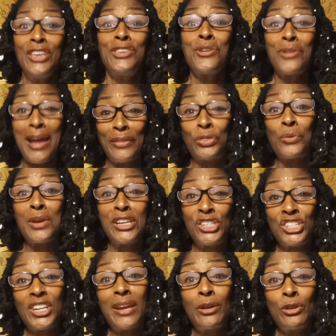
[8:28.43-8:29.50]
You got 3
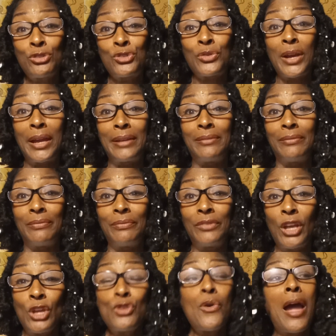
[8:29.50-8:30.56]
children.
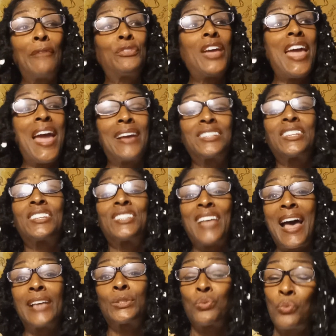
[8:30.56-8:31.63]
You have to
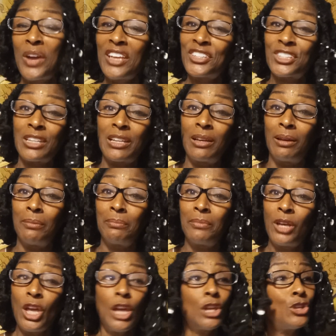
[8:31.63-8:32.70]
exercise wisdom.
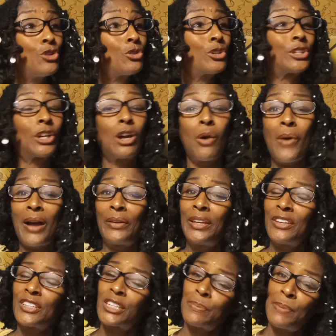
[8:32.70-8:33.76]
You're going to go out
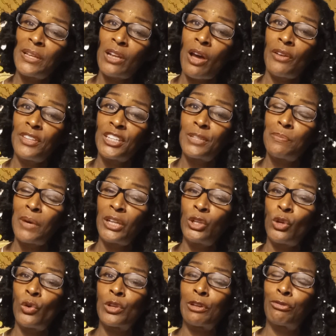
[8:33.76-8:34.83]
here and spend all this
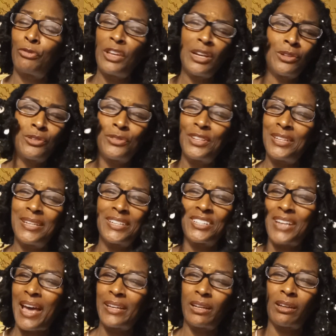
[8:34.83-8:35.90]
money on a vehicle that does
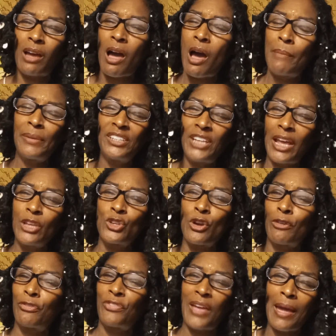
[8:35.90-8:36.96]
not accommodate
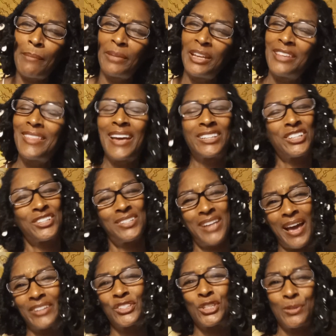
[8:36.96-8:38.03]
your family. That is
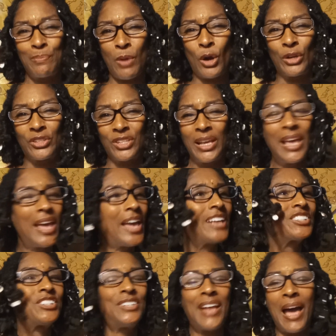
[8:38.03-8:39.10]
not smart.
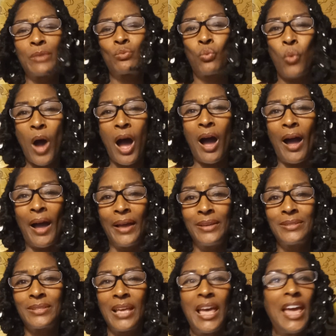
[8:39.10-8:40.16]
It's not
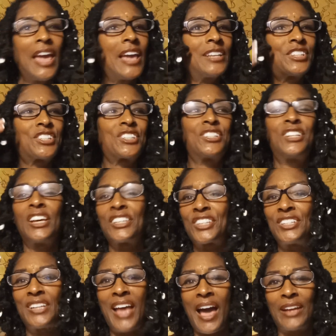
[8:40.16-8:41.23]
wise. It
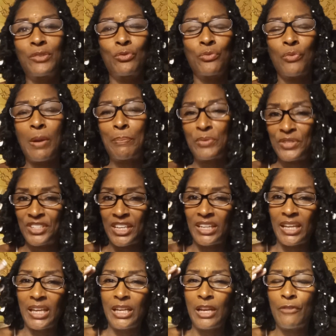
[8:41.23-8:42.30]
does not
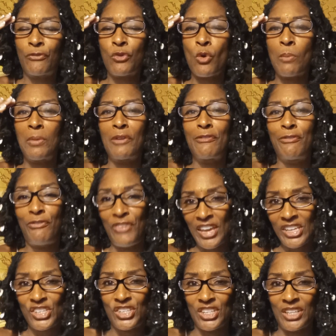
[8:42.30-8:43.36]
represent any form of
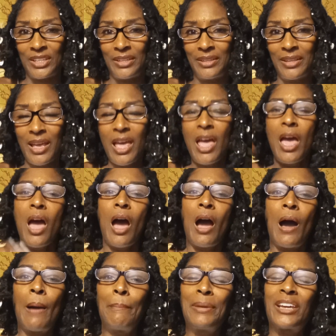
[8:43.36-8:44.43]
vision,
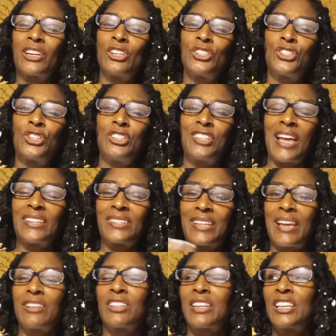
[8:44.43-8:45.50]
because
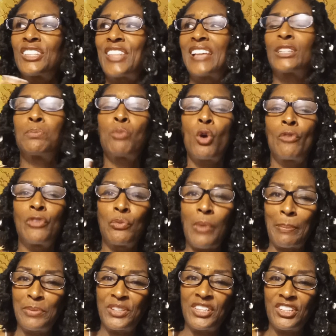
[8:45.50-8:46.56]
that's more of a
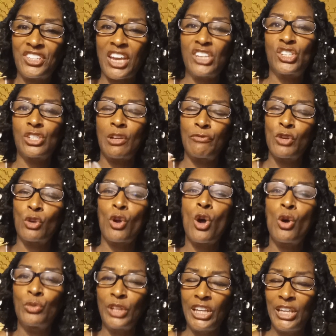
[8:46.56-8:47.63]
representation of your
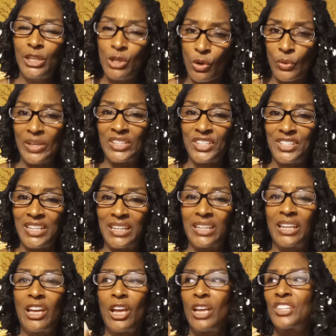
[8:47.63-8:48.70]
own
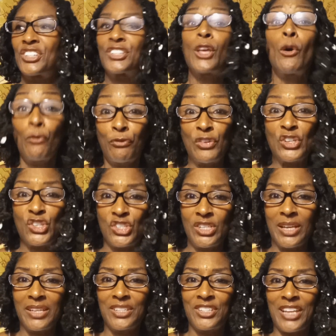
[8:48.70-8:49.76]
egoistic
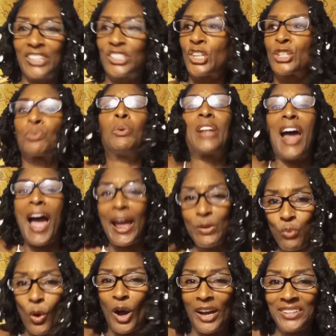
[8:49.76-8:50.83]
selfishness. That's just what I
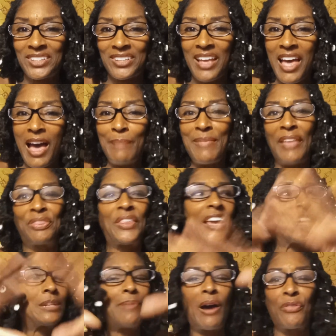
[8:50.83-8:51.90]
want. I'm not
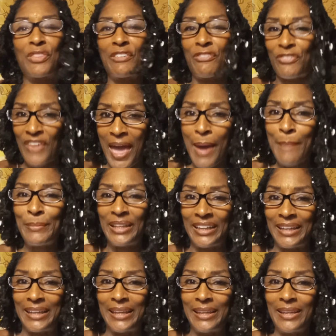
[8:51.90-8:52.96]
thinking about the
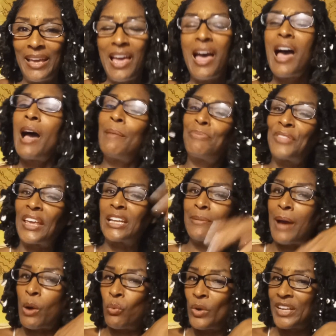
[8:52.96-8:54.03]
family. I'm thinking
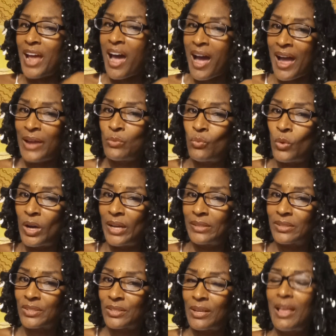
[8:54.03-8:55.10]
about what I
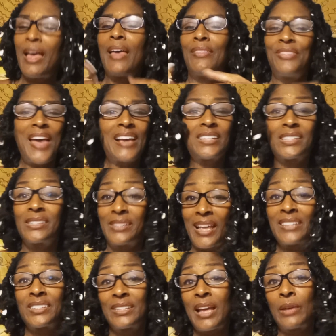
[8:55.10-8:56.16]
want.
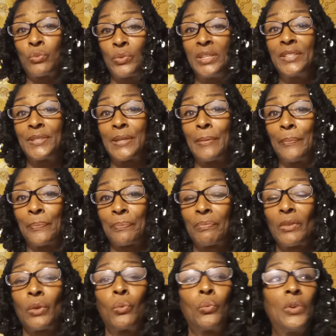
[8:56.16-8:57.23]
That's not wisdom.
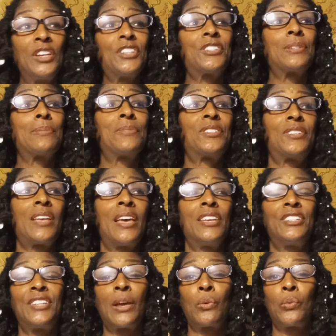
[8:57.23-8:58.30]
Wisdom
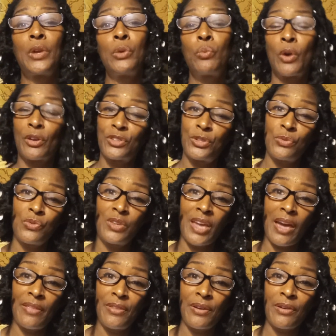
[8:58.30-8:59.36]
says that we work
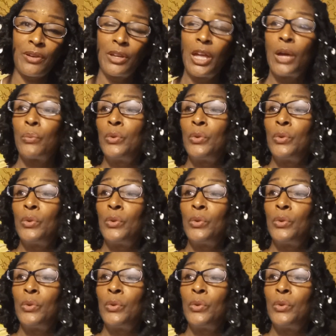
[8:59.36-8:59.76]
together.